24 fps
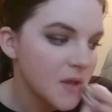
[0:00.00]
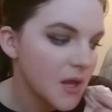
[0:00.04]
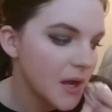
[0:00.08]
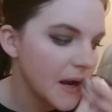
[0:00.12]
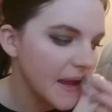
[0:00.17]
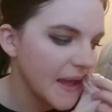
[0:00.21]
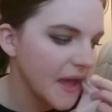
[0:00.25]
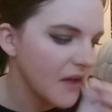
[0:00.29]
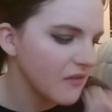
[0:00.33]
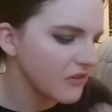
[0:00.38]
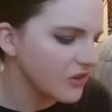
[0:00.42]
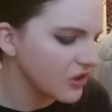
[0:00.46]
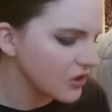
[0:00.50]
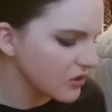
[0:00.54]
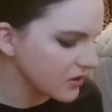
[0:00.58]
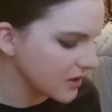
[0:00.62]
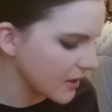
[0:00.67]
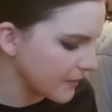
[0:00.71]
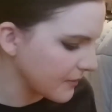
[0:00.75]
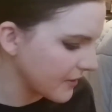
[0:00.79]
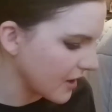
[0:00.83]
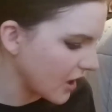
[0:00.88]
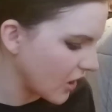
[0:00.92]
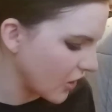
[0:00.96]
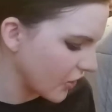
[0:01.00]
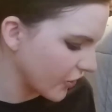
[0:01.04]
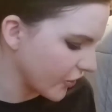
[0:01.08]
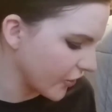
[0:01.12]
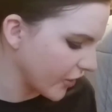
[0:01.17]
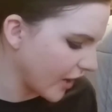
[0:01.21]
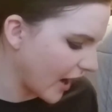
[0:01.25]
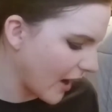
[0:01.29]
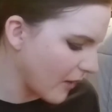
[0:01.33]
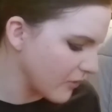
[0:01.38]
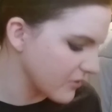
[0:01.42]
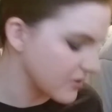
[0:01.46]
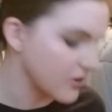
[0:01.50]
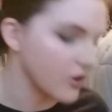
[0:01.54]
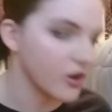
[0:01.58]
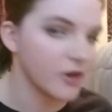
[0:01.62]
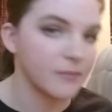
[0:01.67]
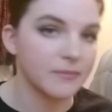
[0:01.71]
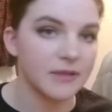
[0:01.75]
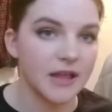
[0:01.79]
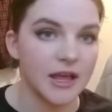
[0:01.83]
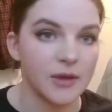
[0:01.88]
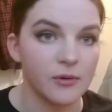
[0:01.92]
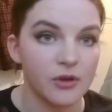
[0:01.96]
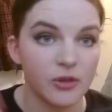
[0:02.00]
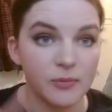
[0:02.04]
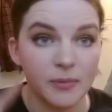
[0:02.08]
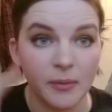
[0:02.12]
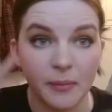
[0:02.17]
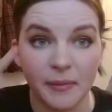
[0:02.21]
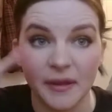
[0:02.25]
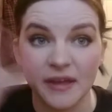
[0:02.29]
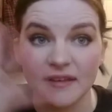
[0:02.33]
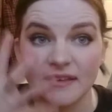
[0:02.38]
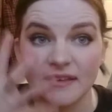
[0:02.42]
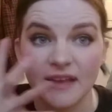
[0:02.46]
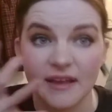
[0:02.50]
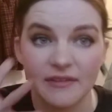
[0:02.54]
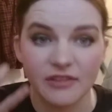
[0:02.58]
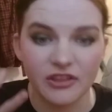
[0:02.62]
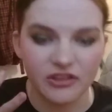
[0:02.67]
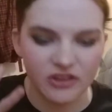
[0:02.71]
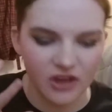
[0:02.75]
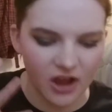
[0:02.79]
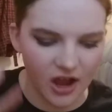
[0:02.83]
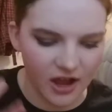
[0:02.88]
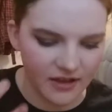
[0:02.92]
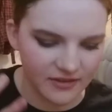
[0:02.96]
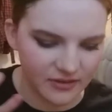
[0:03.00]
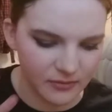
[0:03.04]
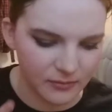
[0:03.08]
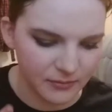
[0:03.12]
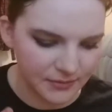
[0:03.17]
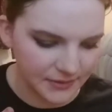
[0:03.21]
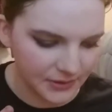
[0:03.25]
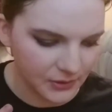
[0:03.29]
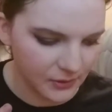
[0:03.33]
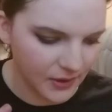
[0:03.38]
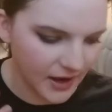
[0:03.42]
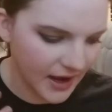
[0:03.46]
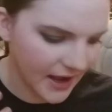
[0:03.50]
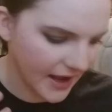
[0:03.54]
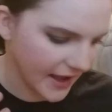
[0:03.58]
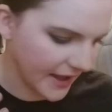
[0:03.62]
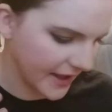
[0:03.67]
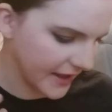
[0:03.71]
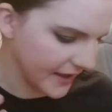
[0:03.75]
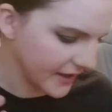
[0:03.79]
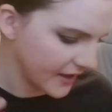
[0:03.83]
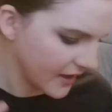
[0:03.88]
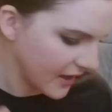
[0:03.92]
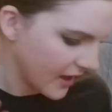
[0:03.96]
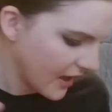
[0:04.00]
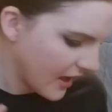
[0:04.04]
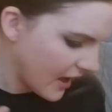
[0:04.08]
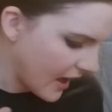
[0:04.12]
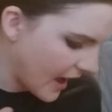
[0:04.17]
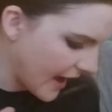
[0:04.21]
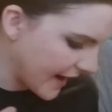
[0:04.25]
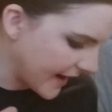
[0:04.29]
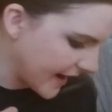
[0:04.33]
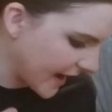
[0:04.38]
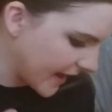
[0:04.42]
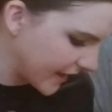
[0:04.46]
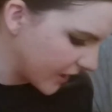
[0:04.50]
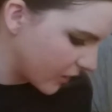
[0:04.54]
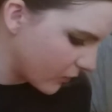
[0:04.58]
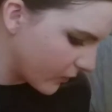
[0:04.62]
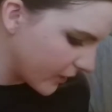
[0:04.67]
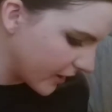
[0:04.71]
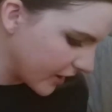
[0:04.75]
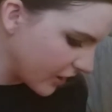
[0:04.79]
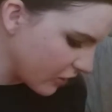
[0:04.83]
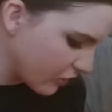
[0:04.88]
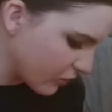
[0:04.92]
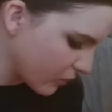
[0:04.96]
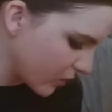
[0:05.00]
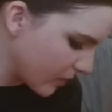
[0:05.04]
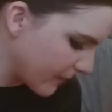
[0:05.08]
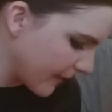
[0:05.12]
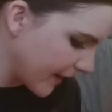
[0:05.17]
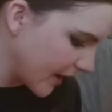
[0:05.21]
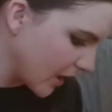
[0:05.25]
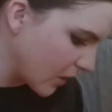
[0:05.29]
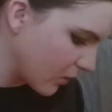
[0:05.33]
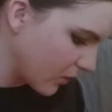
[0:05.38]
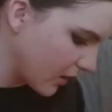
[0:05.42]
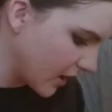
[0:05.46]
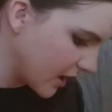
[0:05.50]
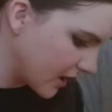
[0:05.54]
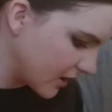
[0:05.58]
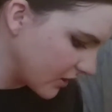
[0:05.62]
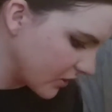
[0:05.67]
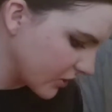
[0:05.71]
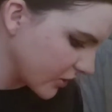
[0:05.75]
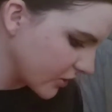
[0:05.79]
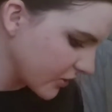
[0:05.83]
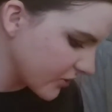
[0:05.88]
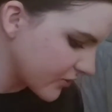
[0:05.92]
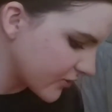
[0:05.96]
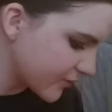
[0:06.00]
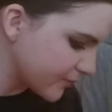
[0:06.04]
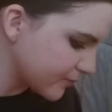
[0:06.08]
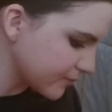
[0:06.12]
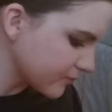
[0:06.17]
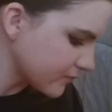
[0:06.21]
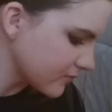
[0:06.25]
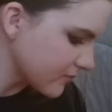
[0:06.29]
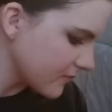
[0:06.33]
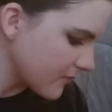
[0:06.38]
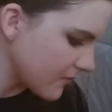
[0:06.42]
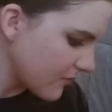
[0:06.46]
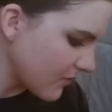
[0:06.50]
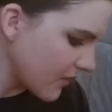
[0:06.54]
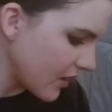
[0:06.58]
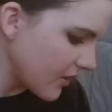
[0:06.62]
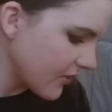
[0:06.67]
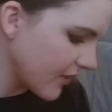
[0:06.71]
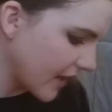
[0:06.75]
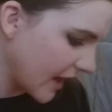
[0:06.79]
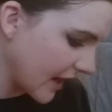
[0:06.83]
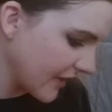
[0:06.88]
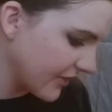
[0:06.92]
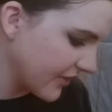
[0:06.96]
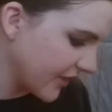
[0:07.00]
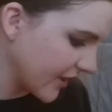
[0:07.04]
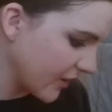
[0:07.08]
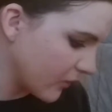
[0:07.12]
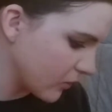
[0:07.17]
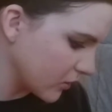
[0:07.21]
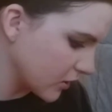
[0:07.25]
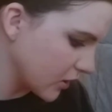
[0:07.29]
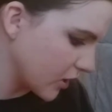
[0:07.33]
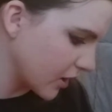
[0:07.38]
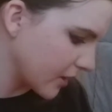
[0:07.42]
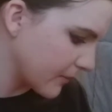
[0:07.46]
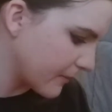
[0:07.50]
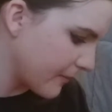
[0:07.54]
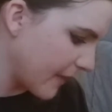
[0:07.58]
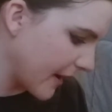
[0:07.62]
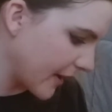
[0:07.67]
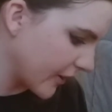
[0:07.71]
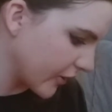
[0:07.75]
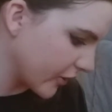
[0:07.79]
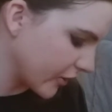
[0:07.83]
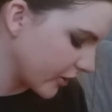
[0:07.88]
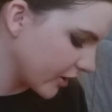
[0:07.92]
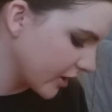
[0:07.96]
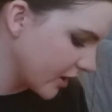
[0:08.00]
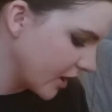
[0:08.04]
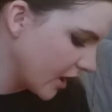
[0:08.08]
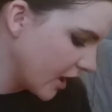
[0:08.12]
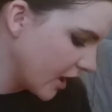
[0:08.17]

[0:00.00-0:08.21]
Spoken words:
I have a new lip color I was going to play with, but because I have this awesome blue eye, I kind of want to use one of my own colors that I think will look better.